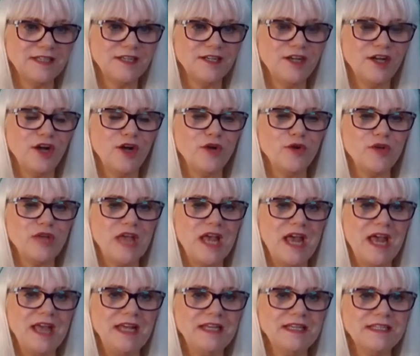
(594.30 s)

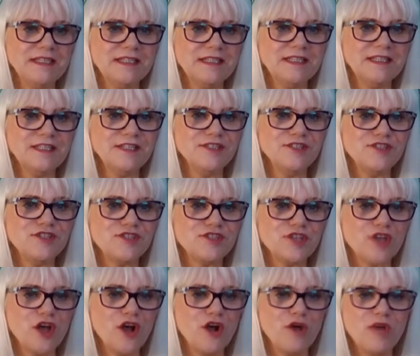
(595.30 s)
Okay,
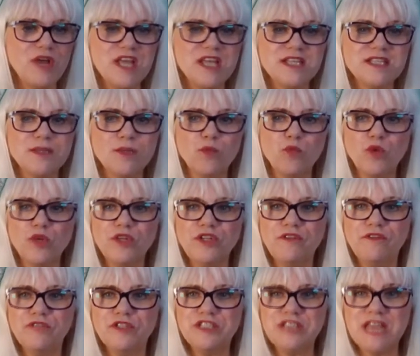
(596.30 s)
so it's a
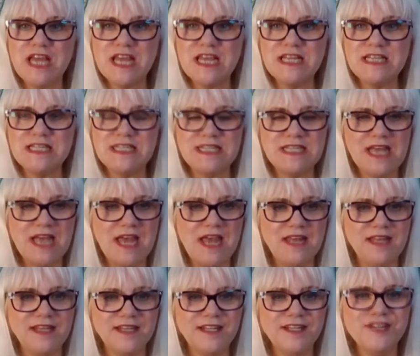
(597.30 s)
wonderful day today.
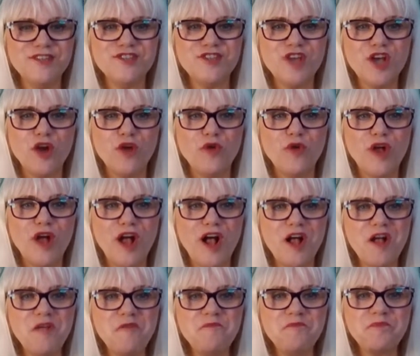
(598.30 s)
So
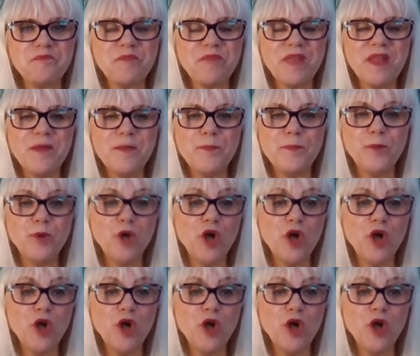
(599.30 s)
Put a